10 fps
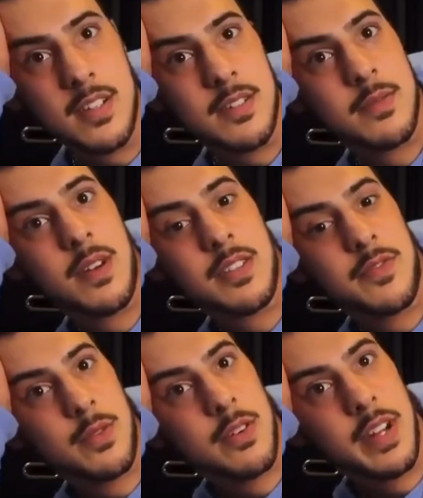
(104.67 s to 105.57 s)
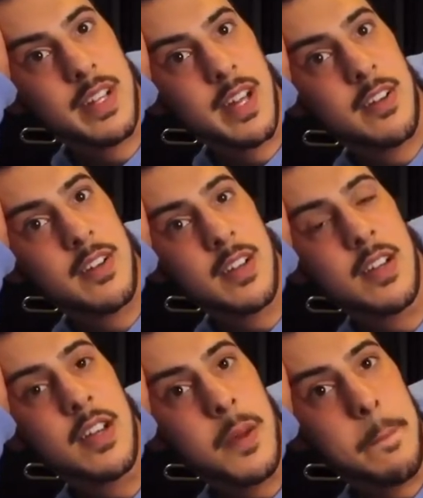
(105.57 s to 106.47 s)
We're on the floor right now.
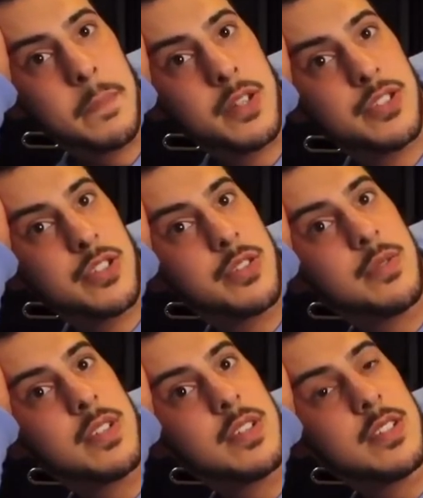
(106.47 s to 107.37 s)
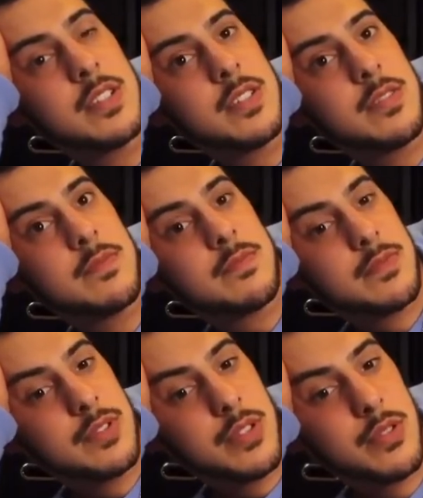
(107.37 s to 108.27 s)
I'm going to show you these
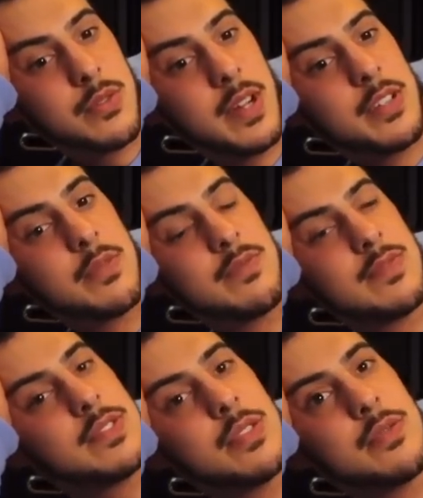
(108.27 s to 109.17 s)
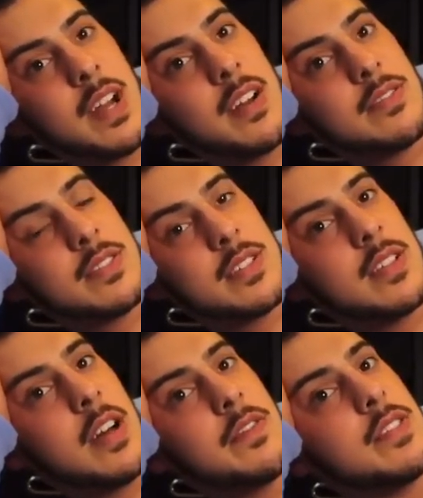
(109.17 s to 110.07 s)
I do 2 rounds
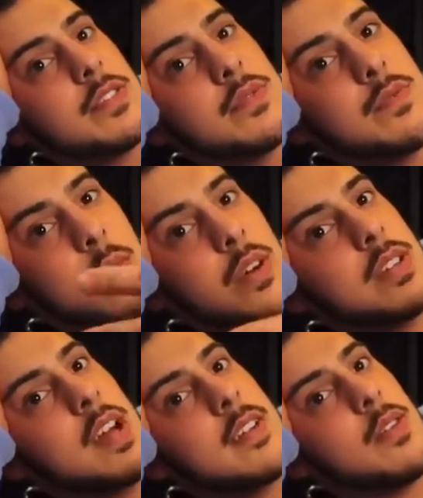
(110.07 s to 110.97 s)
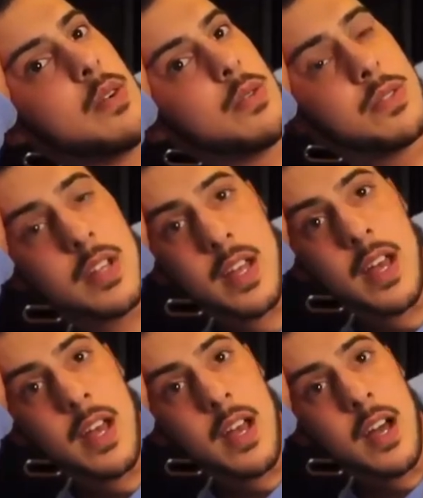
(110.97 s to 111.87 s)
of just one kind of hold
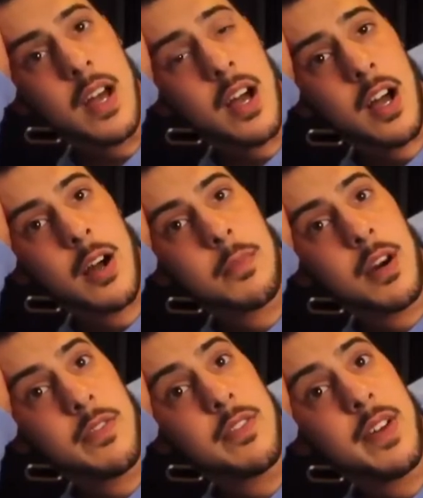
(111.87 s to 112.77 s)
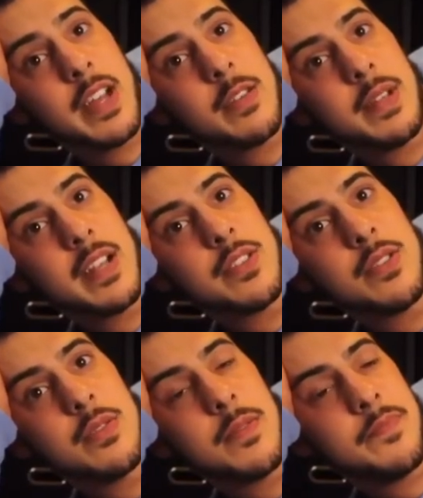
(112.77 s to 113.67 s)
of the vacuum that I do.